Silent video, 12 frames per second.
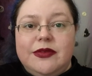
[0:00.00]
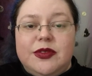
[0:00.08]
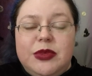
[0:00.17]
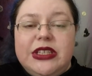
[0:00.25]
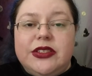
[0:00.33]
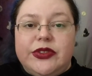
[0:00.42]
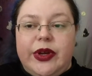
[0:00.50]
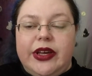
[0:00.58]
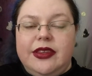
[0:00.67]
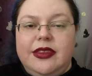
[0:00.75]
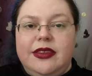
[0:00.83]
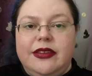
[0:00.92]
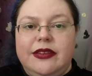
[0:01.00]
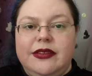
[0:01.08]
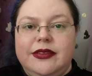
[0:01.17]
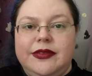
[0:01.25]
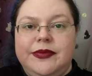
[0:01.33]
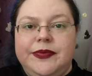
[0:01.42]
gives me strength,
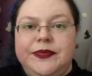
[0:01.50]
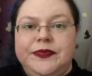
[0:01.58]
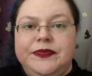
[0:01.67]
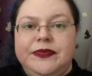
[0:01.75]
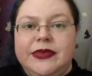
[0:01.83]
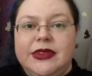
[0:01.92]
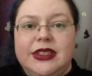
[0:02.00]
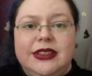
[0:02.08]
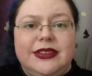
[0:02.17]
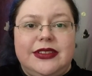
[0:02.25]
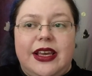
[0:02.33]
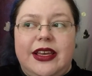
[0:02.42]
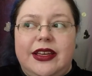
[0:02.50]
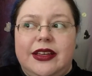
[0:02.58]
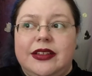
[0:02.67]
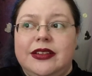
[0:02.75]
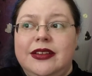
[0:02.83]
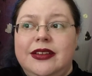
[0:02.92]

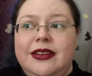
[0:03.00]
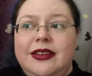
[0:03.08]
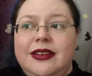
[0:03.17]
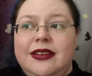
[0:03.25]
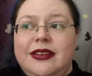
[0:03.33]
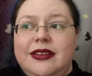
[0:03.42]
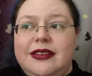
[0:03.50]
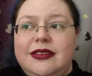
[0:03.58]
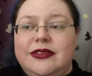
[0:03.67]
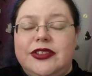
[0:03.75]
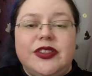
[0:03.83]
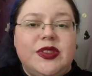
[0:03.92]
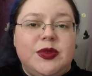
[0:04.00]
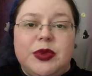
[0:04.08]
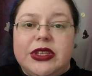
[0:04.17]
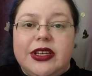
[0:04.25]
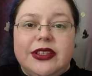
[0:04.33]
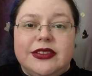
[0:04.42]
saying, just
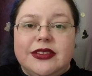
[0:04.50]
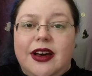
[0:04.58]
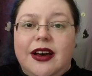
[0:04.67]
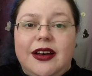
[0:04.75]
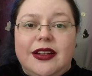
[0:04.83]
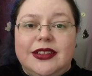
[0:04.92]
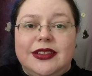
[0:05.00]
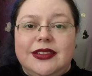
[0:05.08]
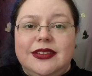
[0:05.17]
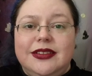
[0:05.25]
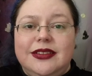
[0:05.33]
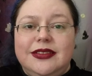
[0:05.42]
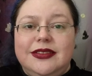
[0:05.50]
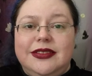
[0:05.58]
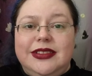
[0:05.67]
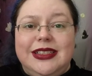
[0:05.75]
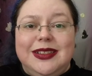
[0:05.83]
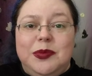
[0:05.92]
because God
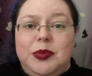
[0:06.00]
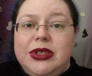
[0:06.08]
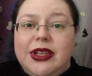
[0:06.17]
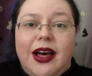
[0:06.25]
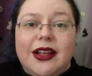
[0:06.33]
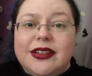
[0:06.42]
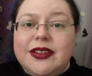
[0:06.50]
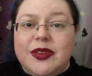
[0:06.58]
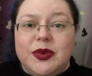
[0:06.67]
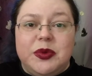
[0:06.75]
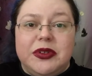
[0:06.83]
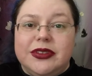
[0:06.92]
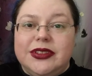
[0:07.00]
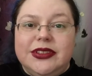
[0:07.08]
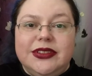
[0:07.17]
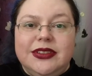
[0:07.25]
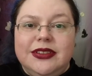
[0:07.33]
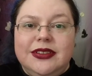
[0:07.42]
didn't plot the
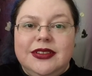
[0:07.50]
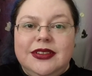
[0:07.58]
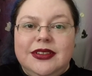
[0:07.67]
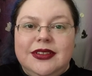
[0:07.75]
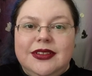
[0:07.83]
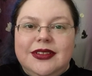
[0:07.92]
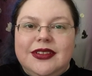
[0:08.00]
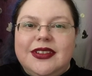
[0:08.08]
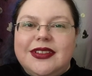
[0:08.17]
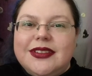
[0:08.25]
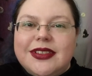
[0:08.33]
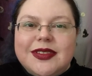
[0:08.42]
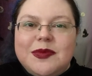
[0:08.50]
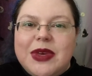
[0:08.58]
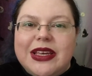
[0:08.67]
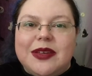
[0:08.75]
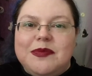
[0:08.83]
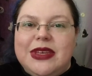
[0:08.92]
world, doesn't
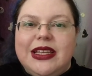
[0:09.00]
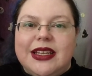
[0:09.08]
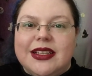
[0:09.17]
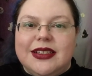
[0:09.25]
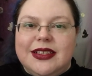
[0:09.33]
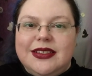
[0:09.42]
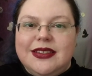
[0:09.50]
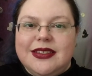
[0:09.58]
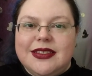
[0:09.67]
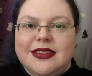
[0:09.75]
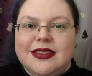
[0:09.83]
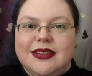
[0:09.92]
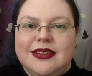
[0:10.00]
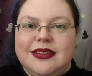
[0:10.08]
make it meaningless.